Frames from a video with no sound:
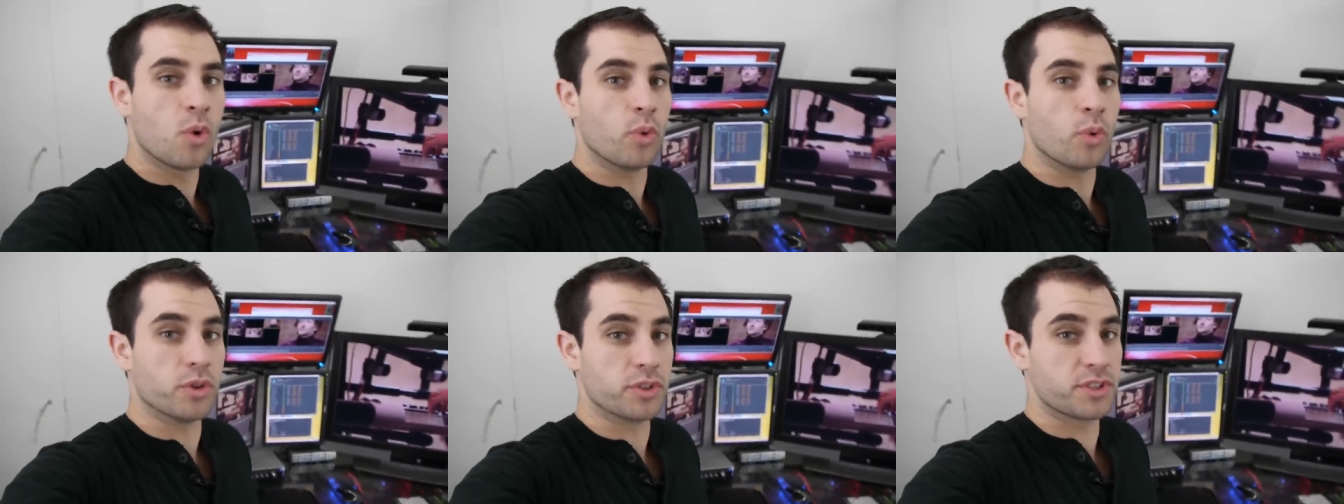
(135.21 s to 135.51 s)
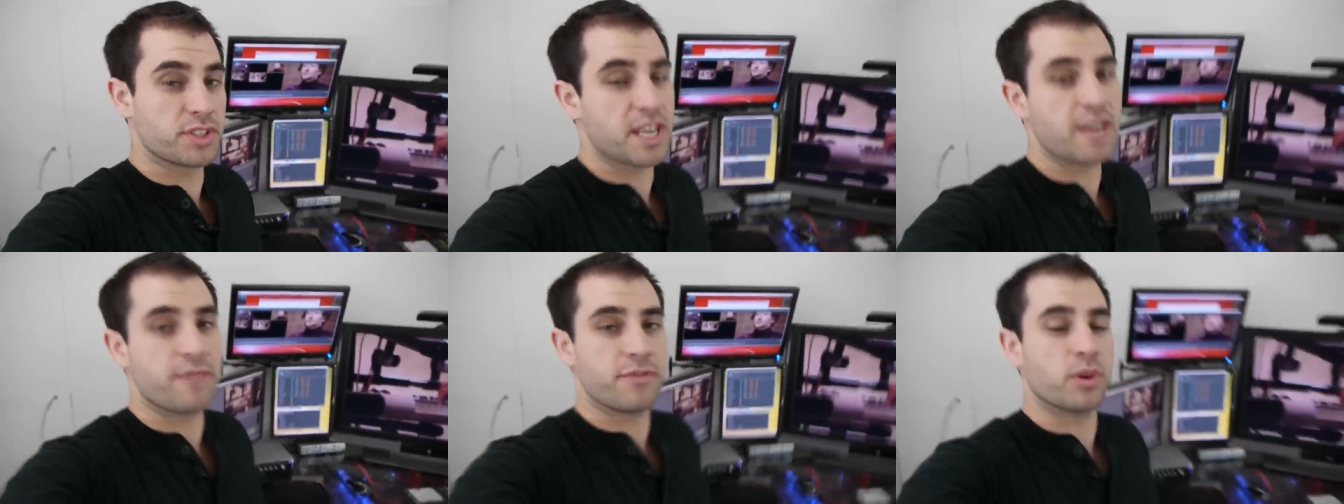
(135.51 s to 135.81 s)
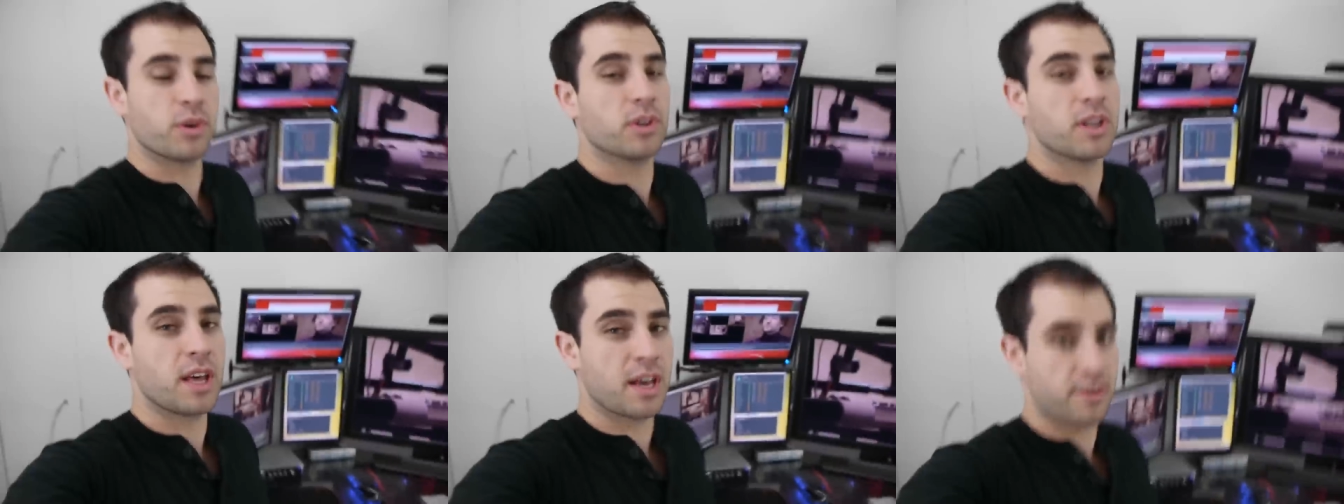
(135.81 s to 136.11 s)
will
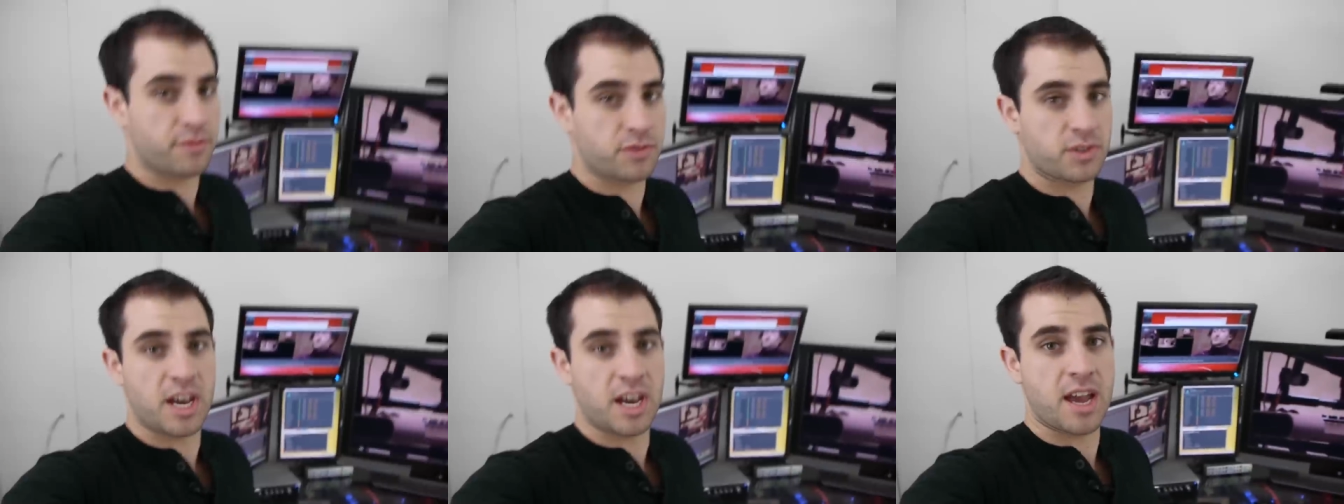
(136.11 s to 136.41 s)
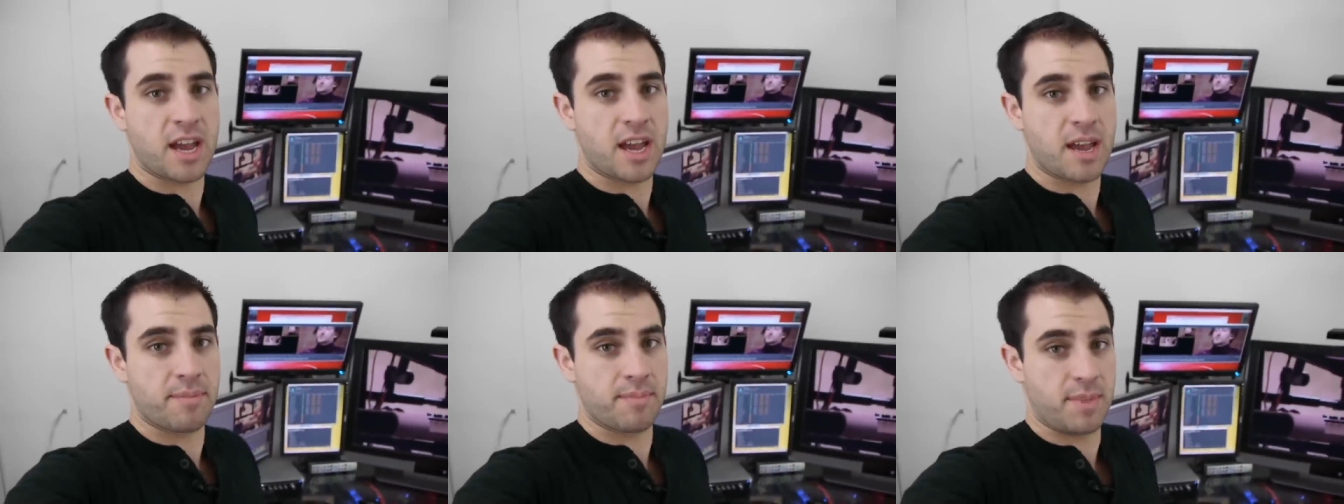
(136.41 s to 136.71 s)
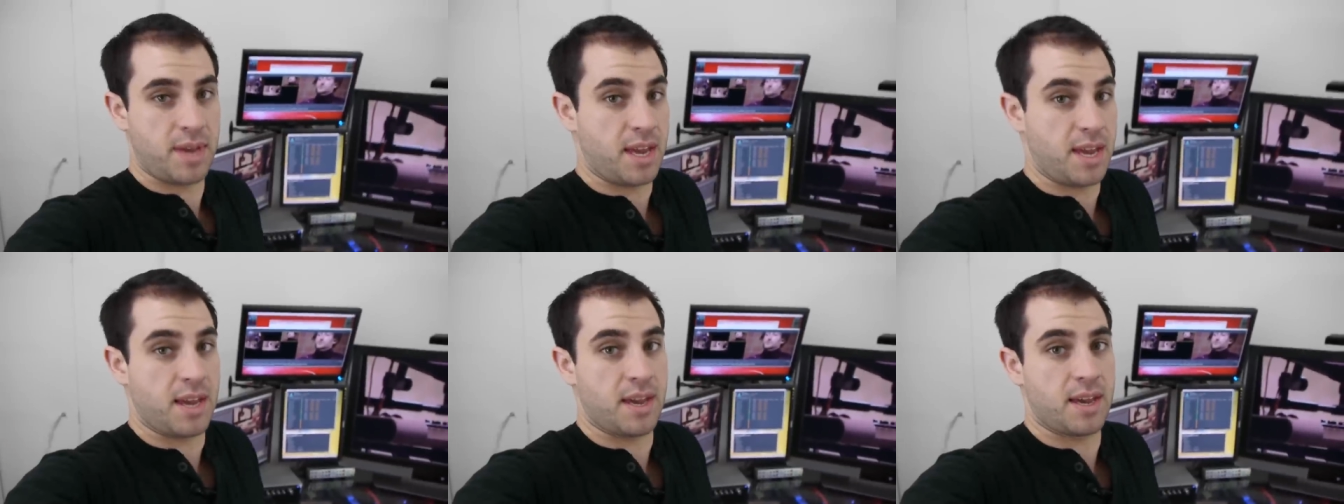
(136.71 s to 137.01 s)
save you a lot of
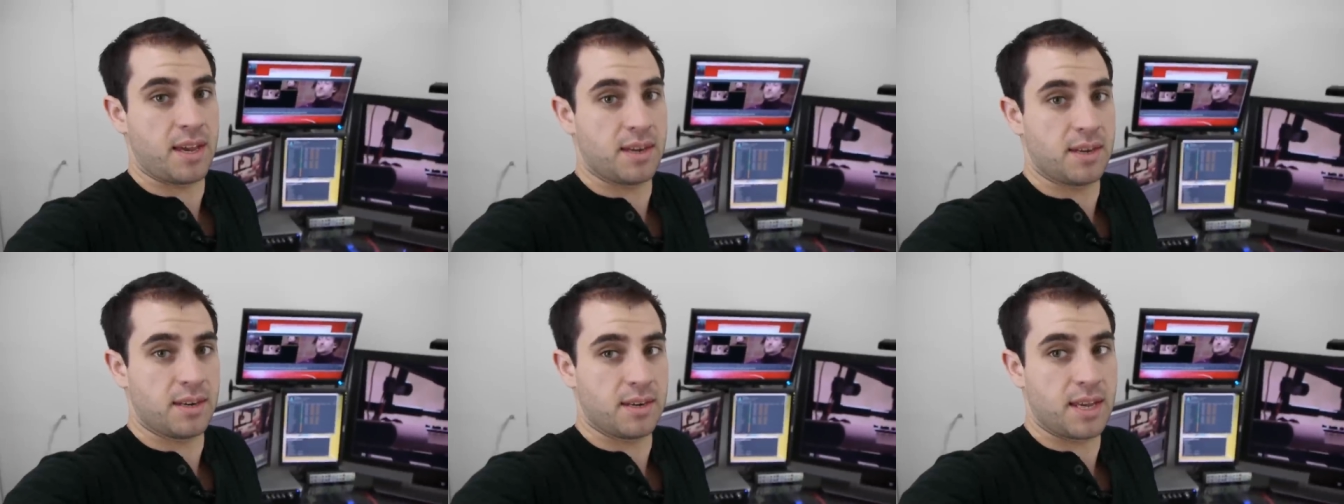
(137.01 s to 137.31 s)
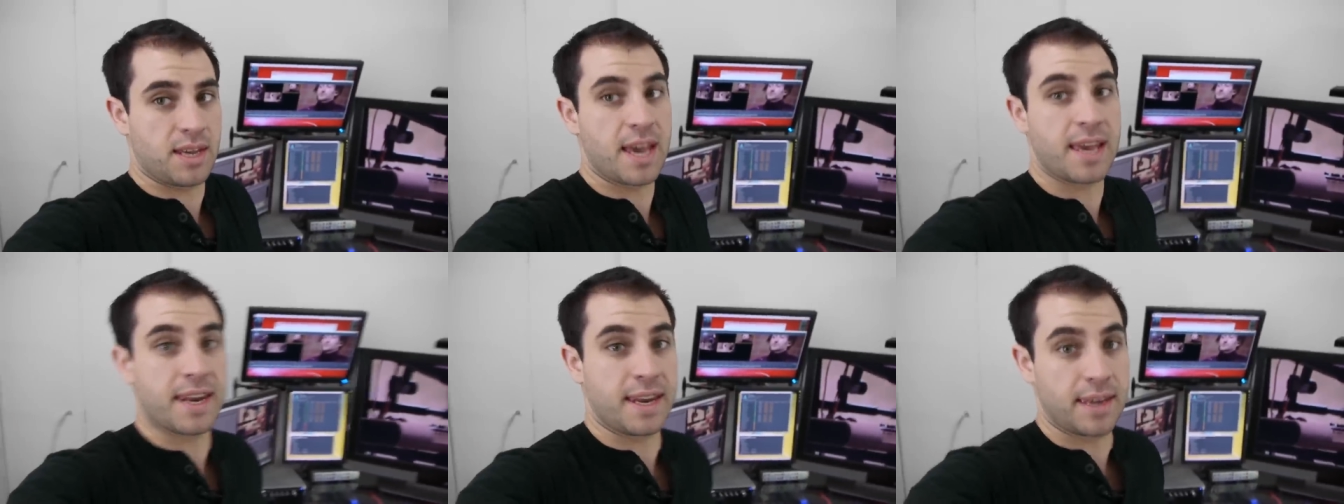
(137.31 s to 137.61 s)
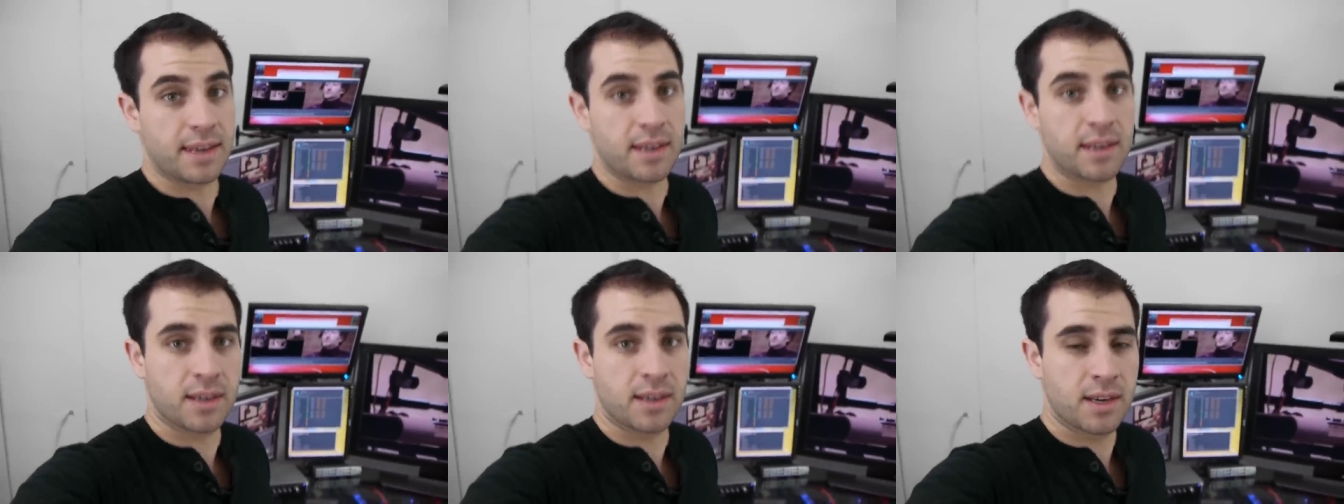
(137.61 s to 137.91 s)
time and
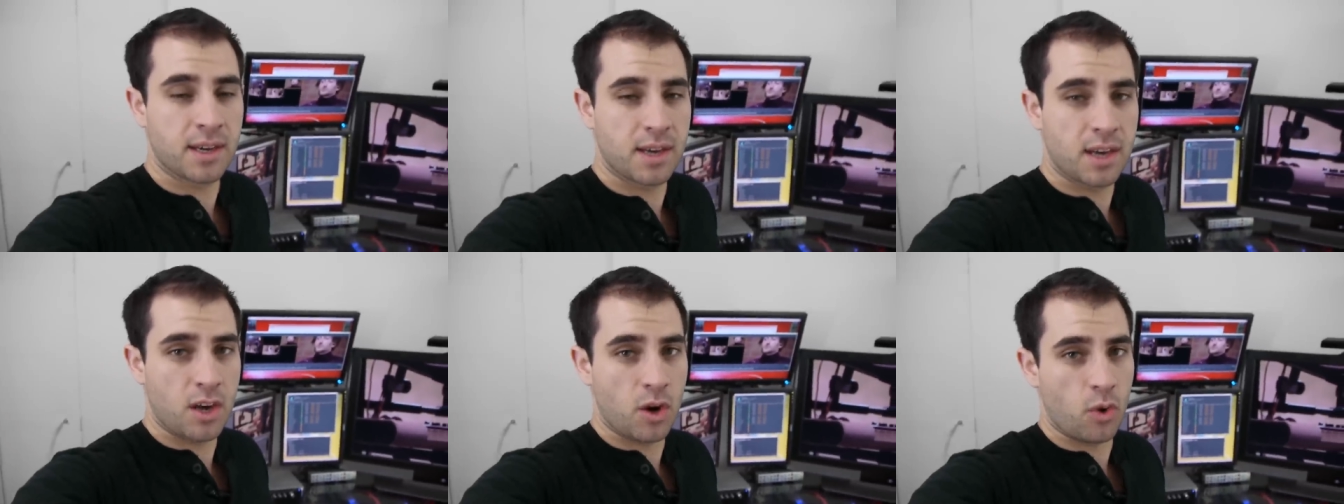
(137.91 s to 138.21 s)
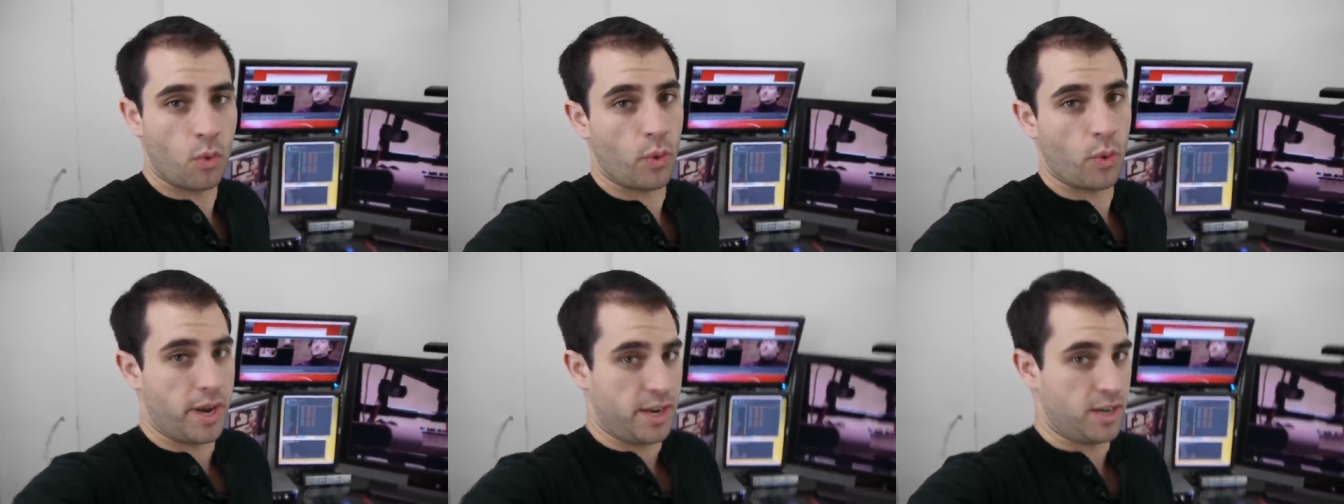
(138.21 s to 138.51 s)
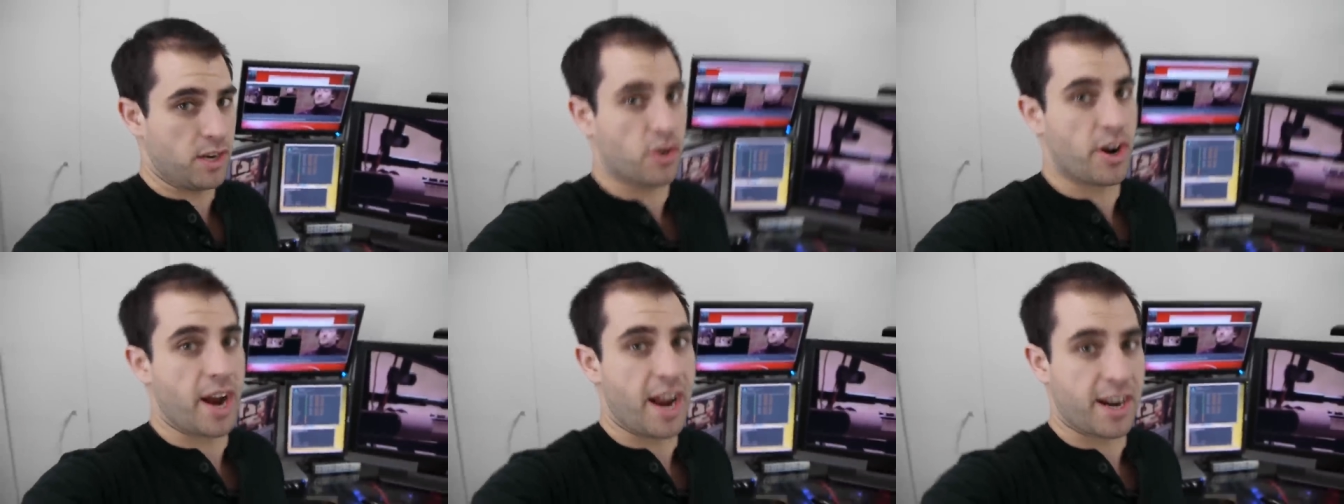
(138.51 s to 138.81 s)
headache when you're